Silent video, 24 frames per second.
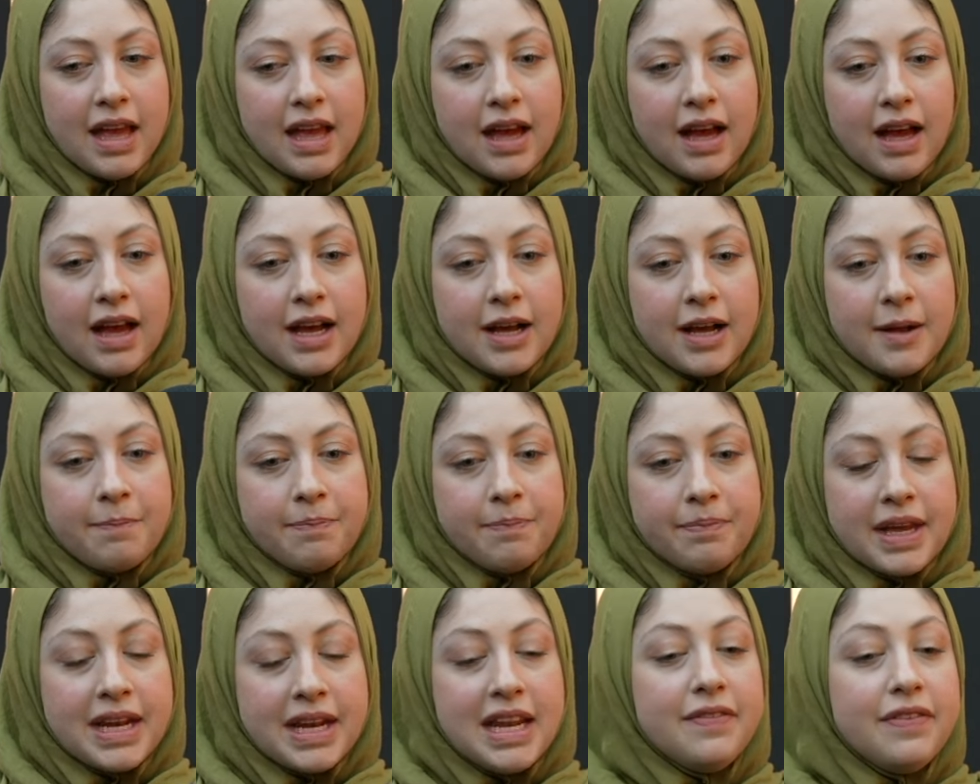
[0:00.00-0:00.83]
Um,
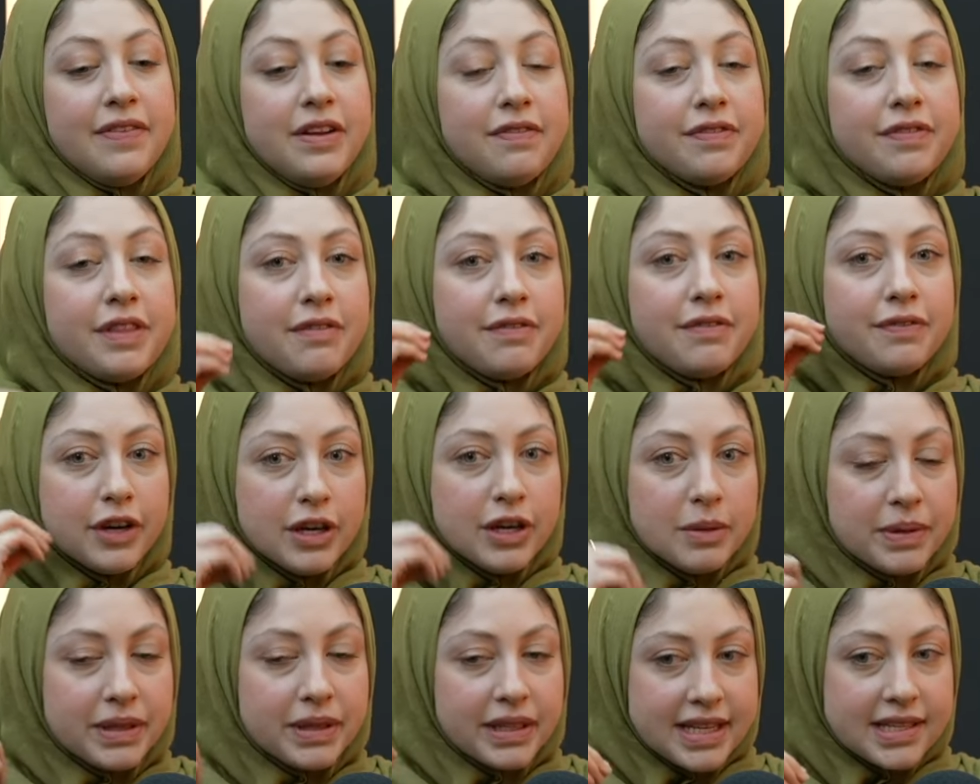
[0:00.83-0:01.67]
and even if they
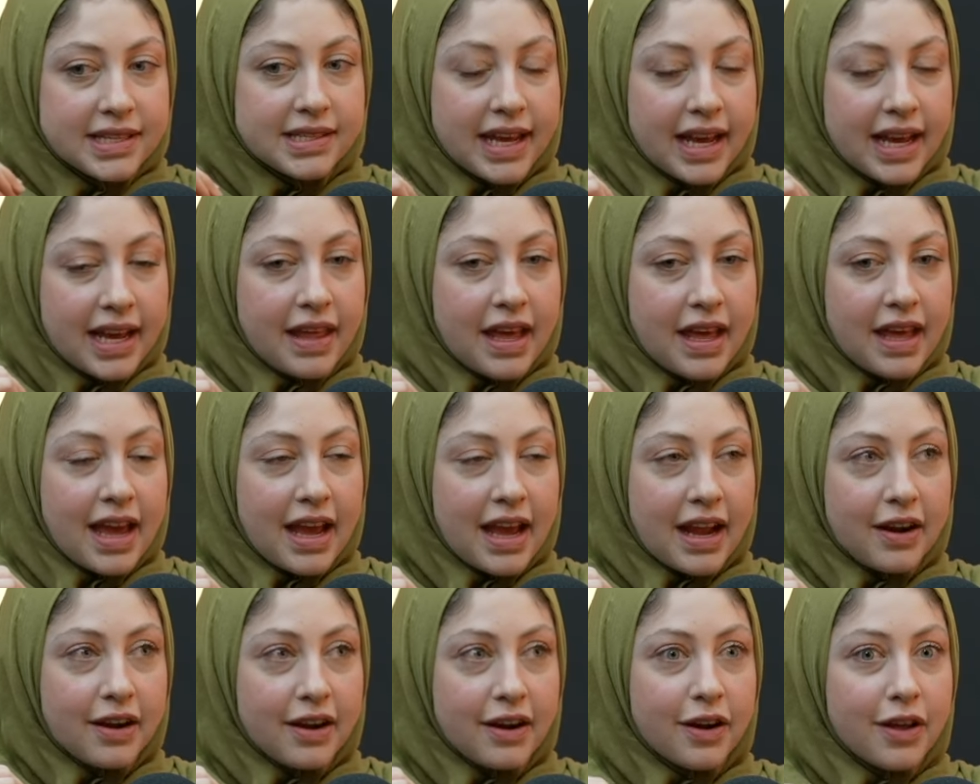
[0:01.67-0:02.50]
verbally say they
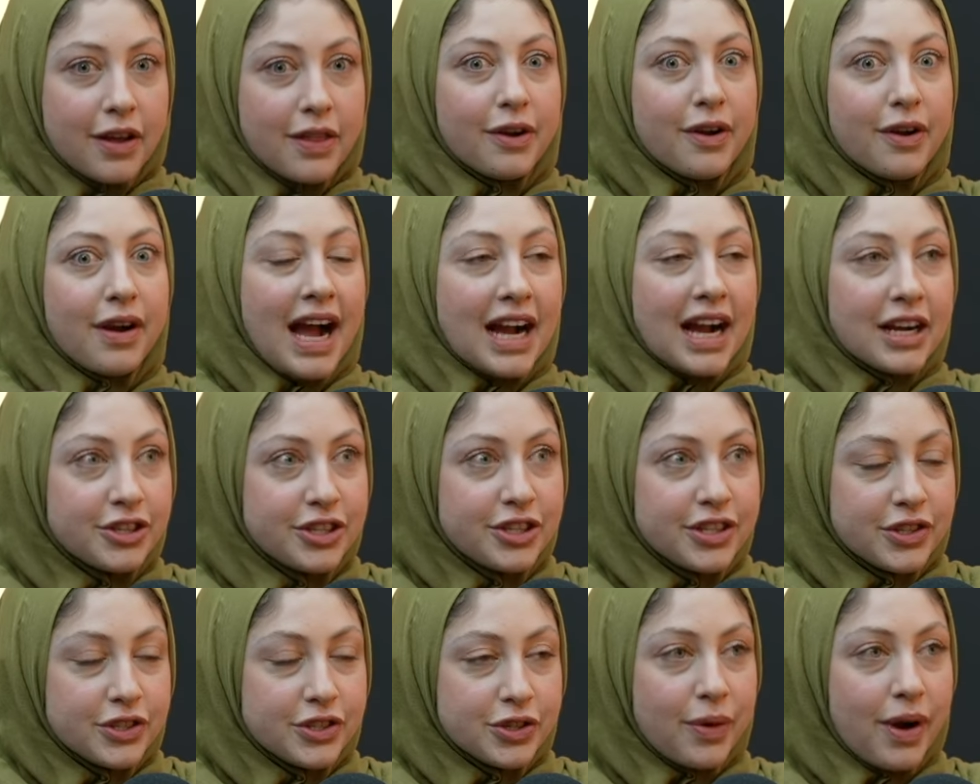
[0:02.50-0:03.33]
care, their
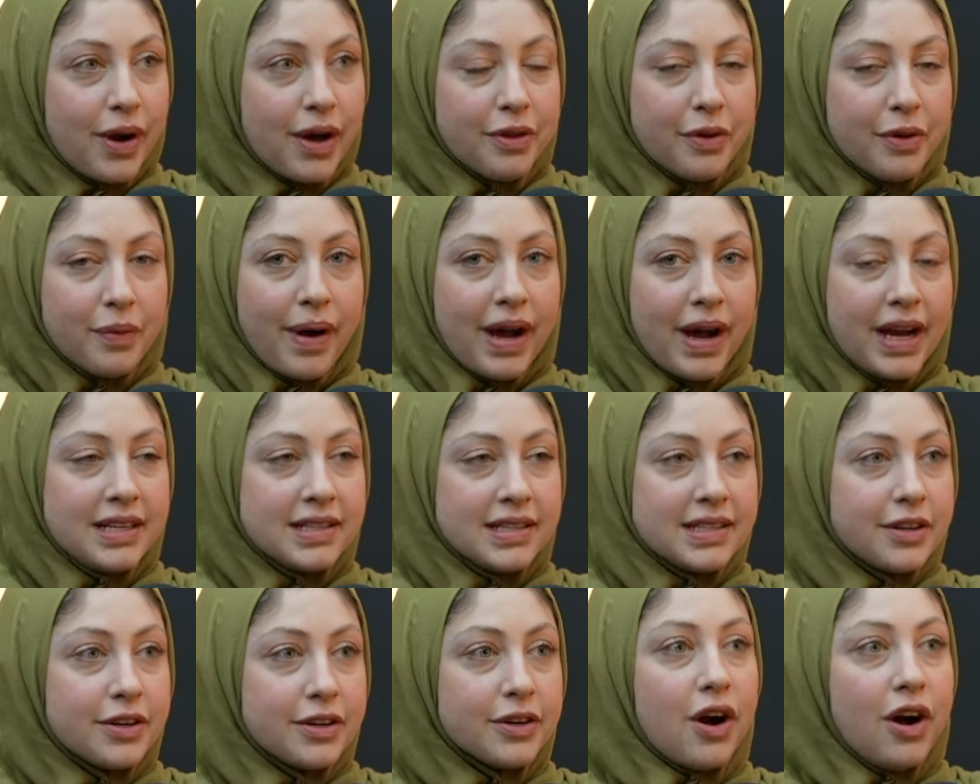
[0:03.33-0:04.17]
actions show otherwise,
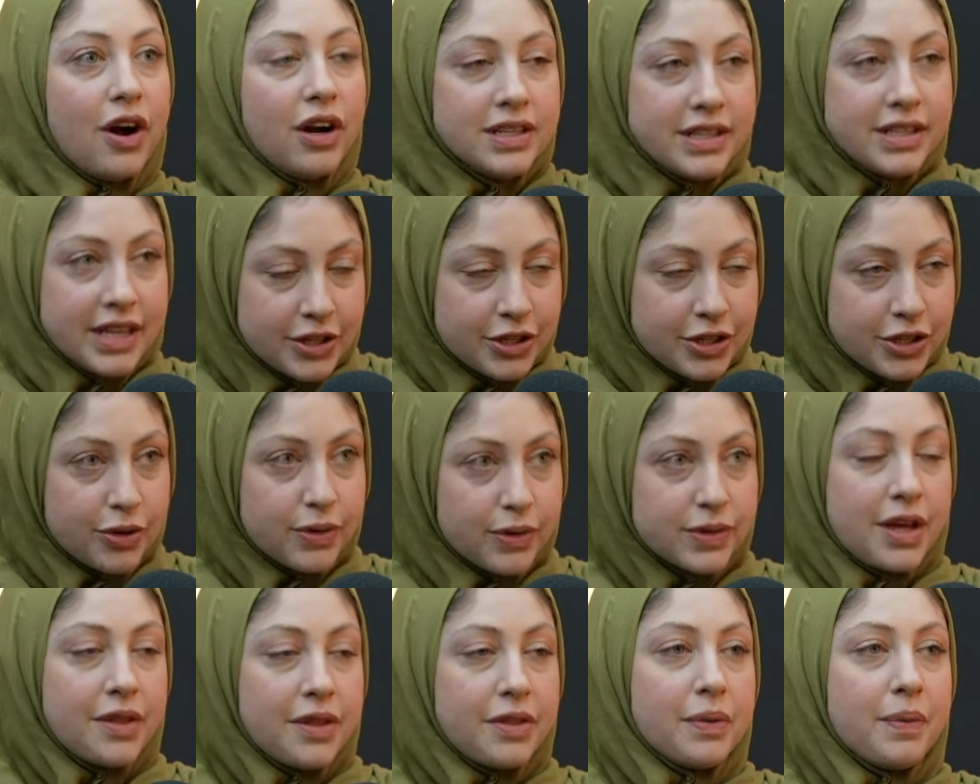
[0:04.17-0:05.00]
their content shows
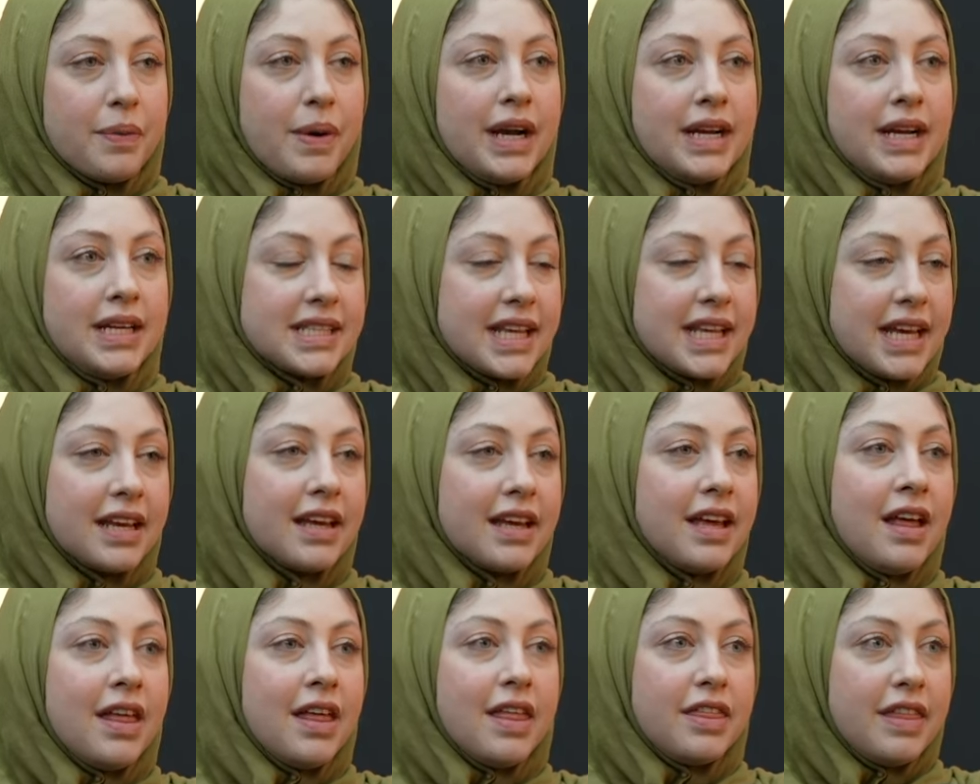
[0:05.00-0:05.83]
otherwise. Like
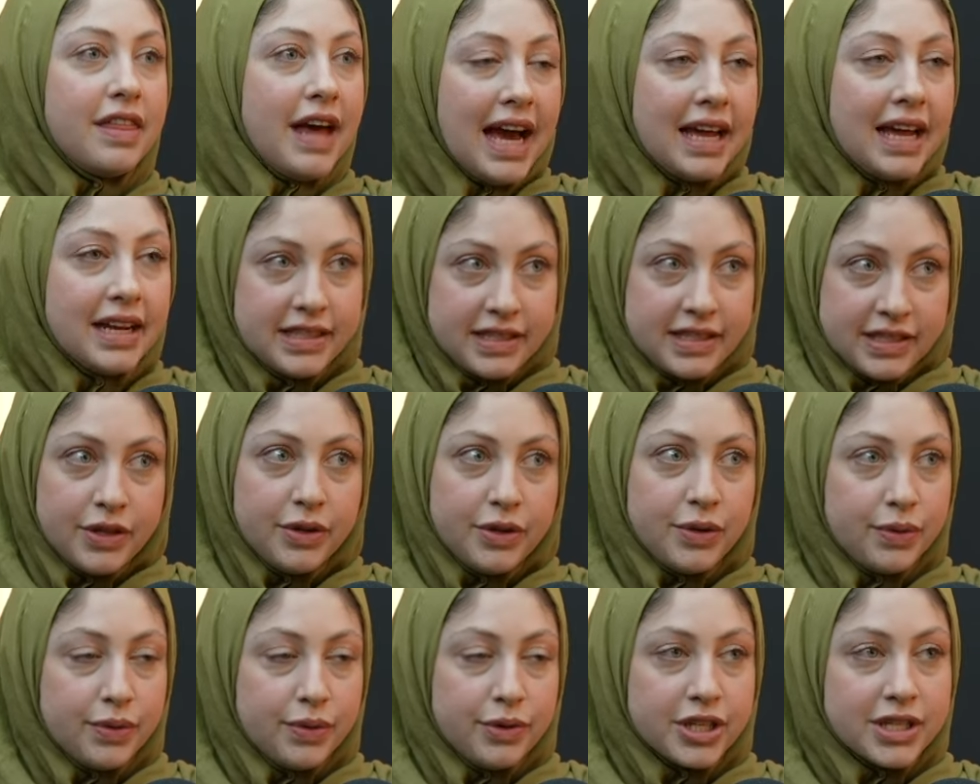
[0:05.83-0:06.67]
that is
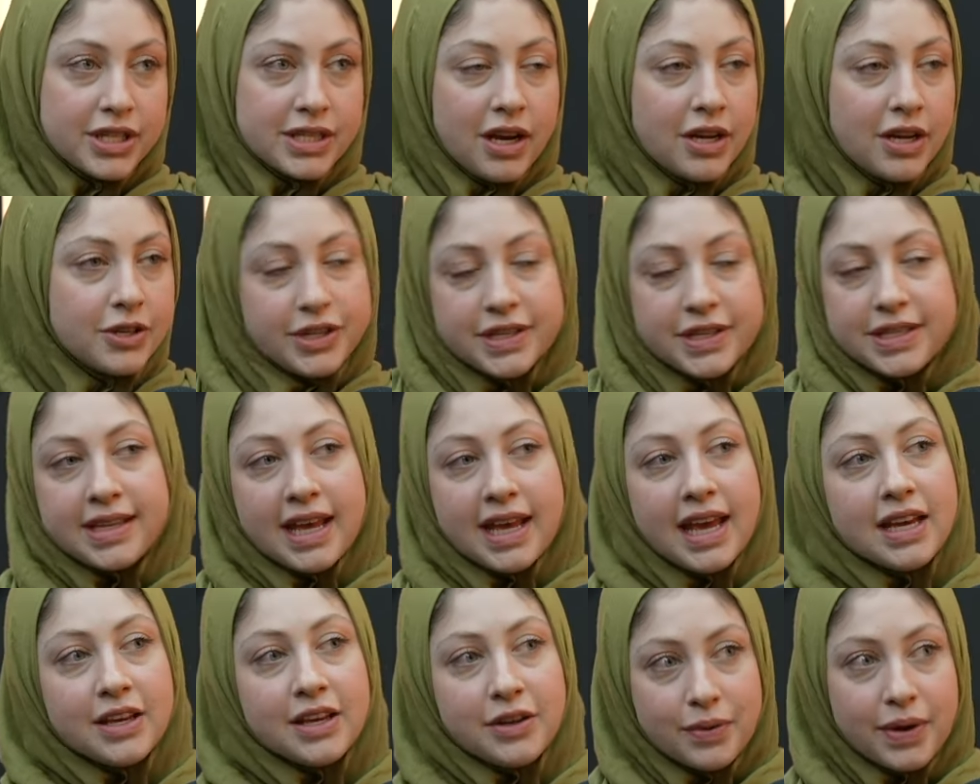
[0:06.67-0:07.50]
huge. It's not just
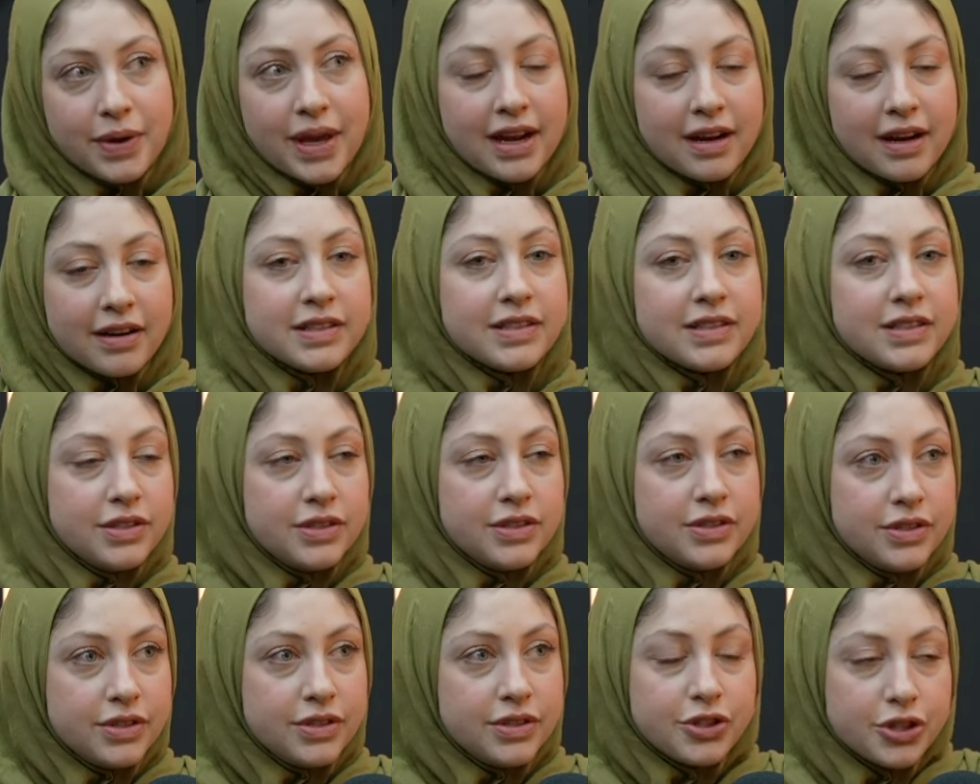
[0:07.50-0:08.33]
saying you care, it's
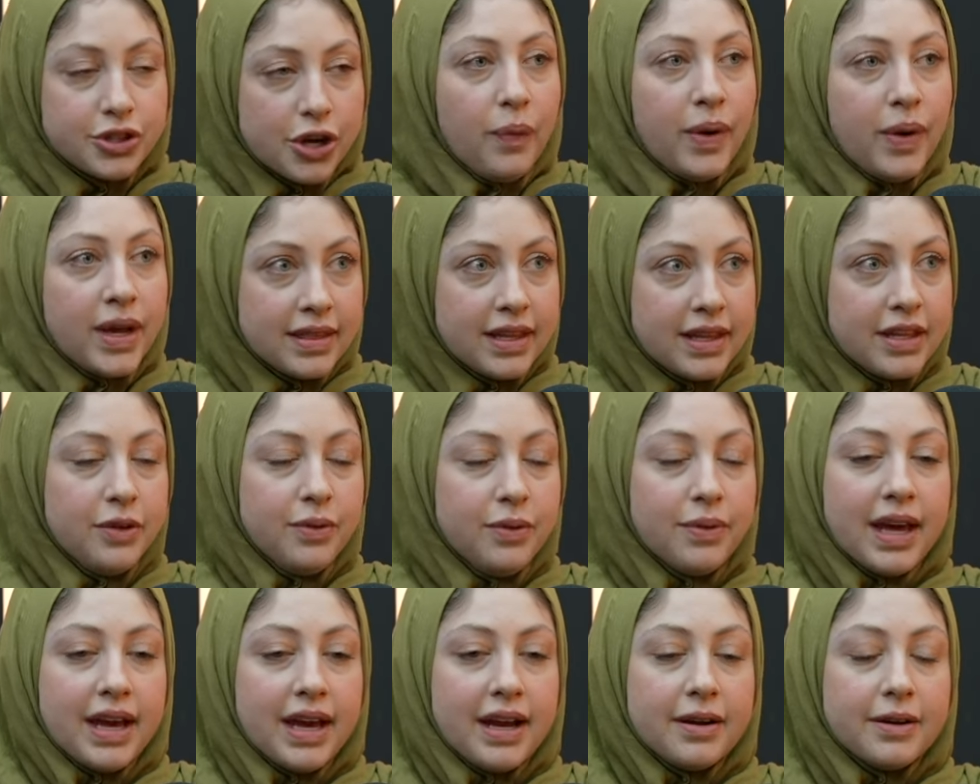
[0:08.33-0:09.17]
showing that you
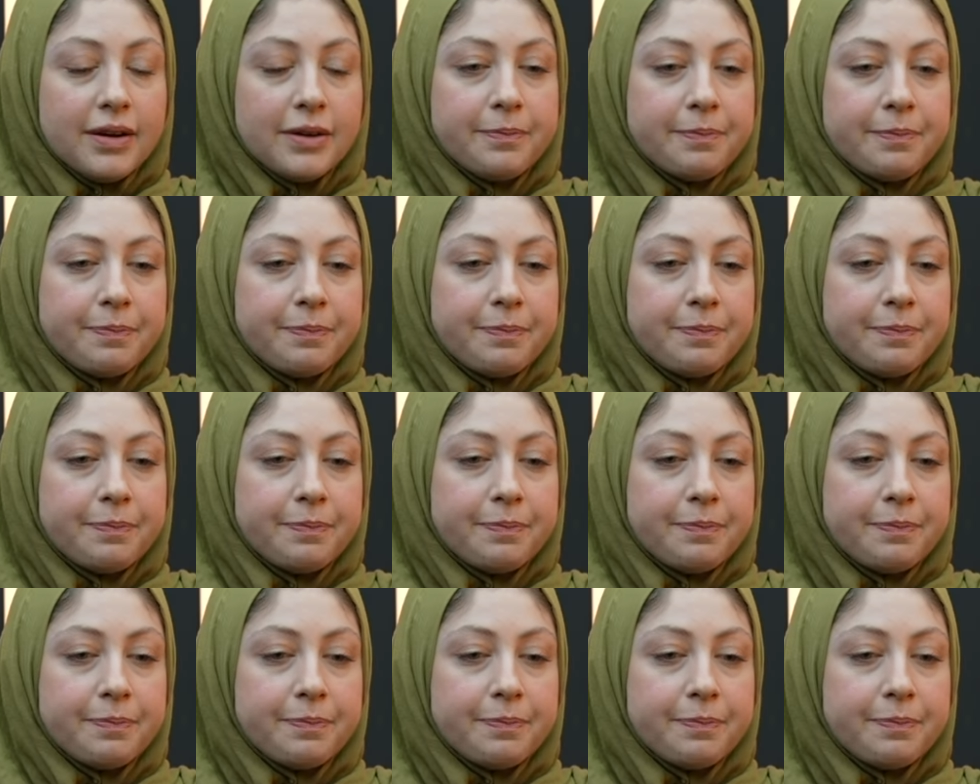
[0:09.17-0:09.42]
care.